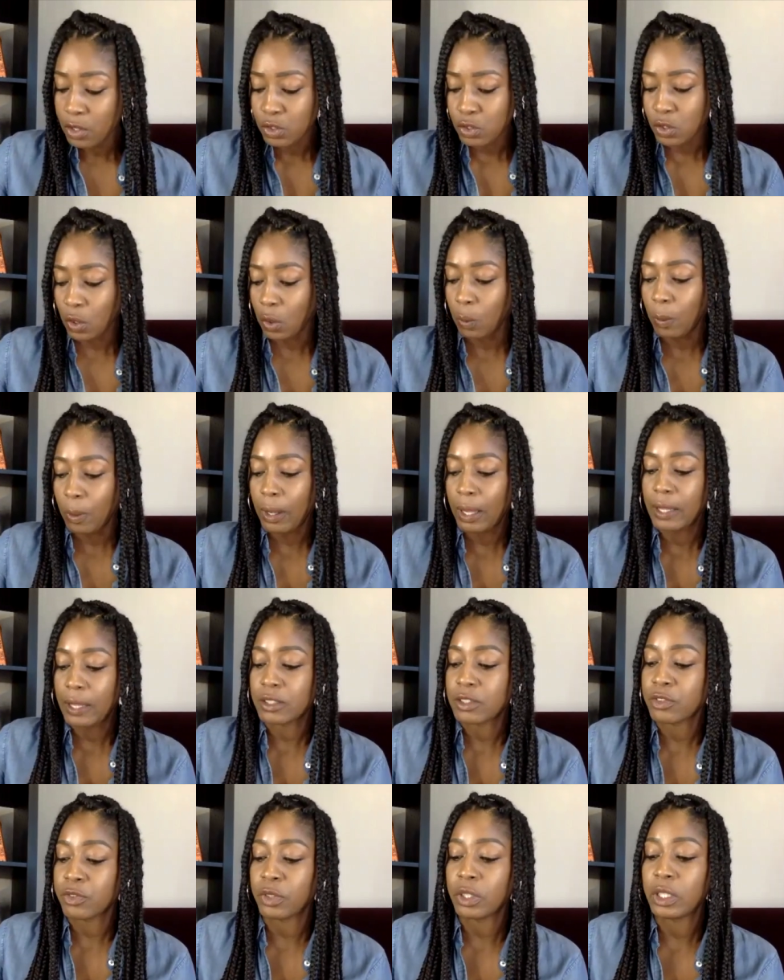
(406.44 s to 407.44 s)
So
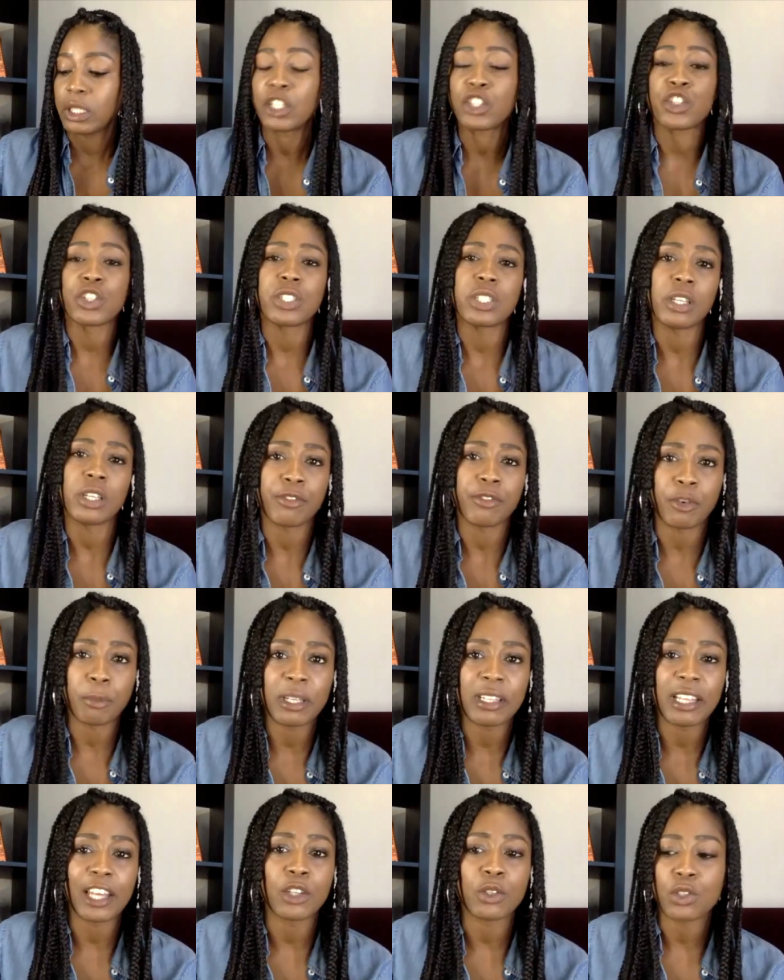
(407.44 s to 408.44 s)
it's really interesting for me
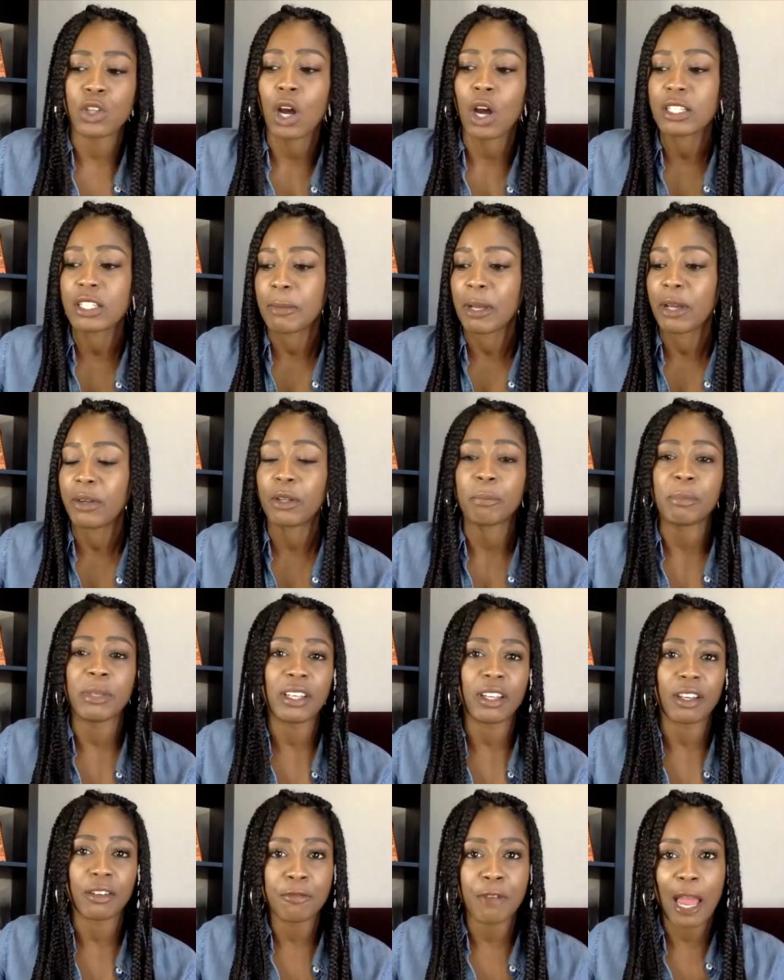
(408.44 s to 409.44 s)
that you talked about it
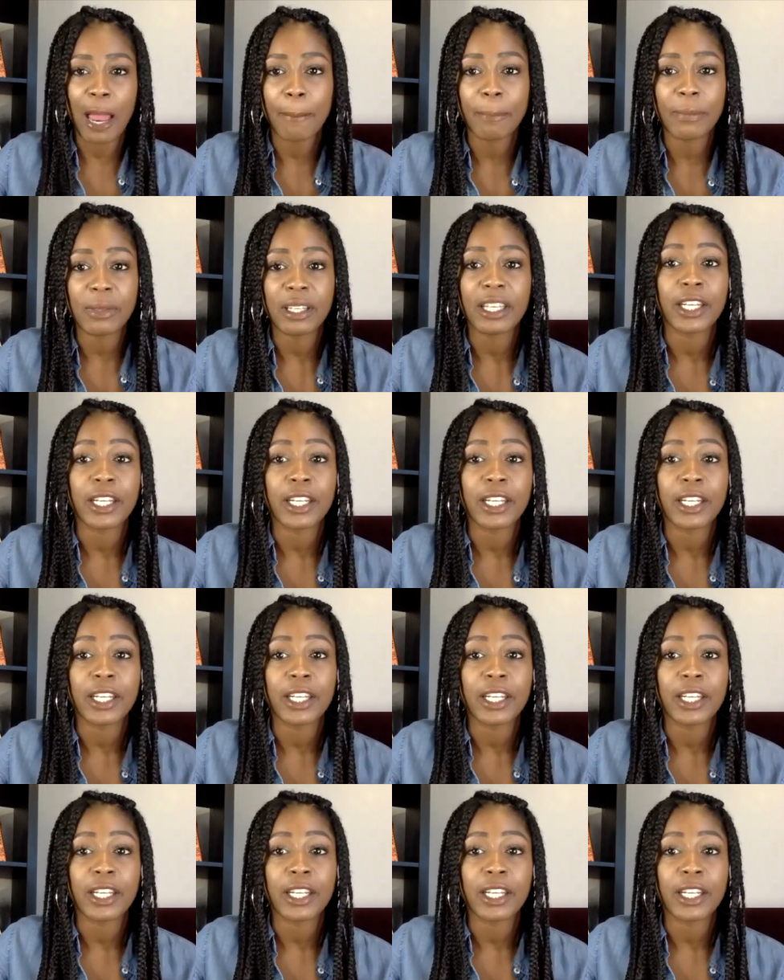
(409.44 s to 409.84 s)
being a family